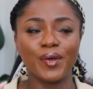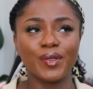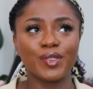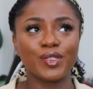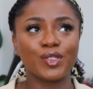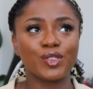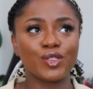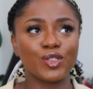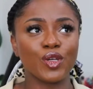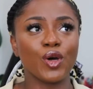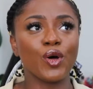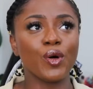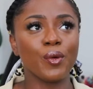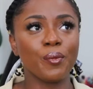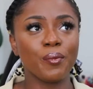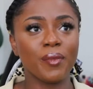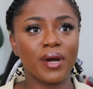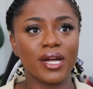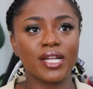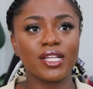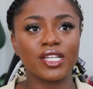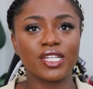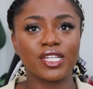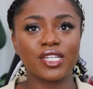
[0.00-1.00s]
So
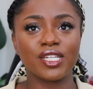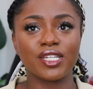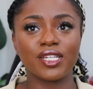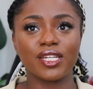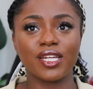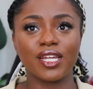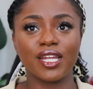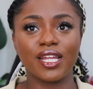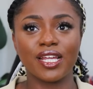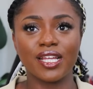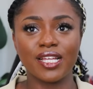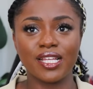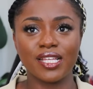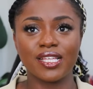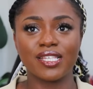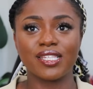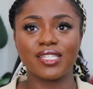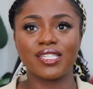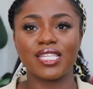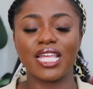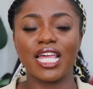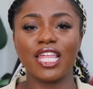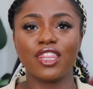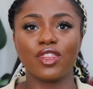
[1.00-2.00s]
much
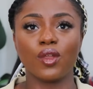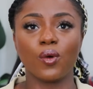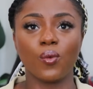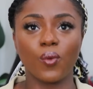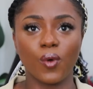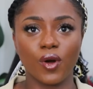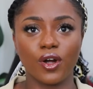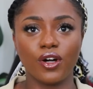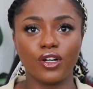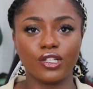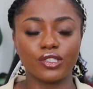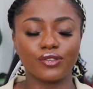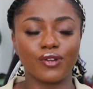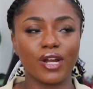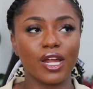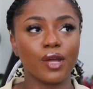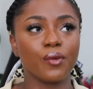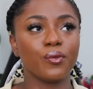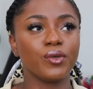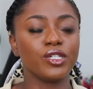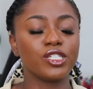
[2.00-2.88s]
is in the world, right?